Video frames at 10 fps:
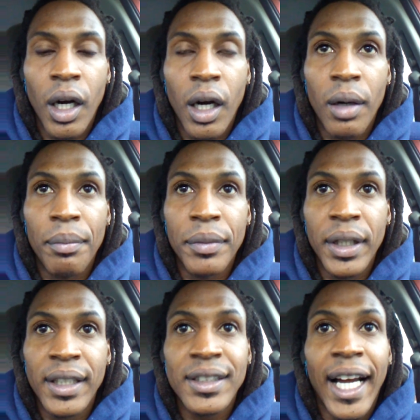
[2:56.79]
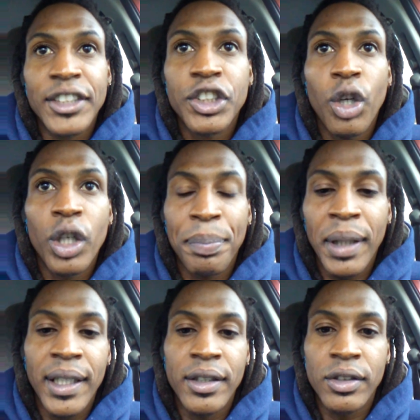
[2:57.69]
um, it's not your
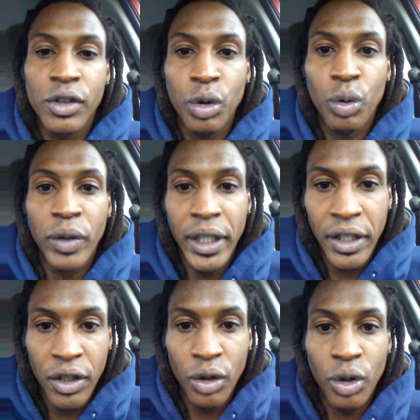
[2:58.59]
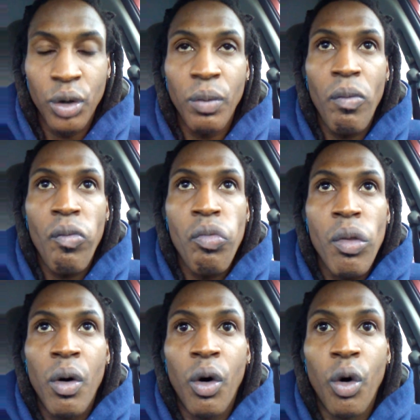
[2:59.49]
place to ridicule
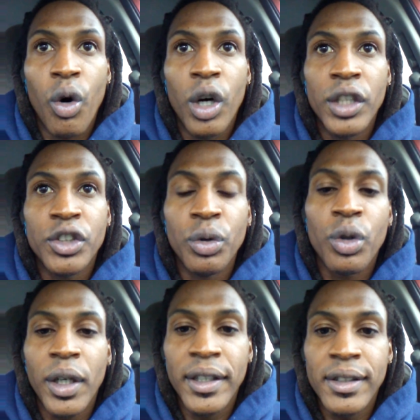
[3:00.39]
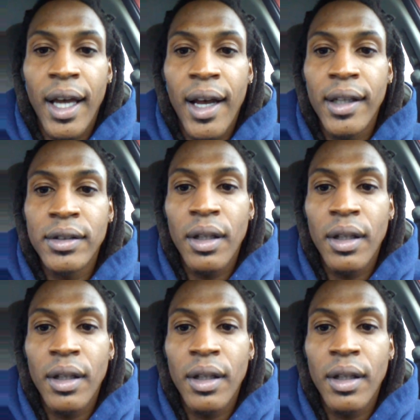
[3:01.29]
or to criticize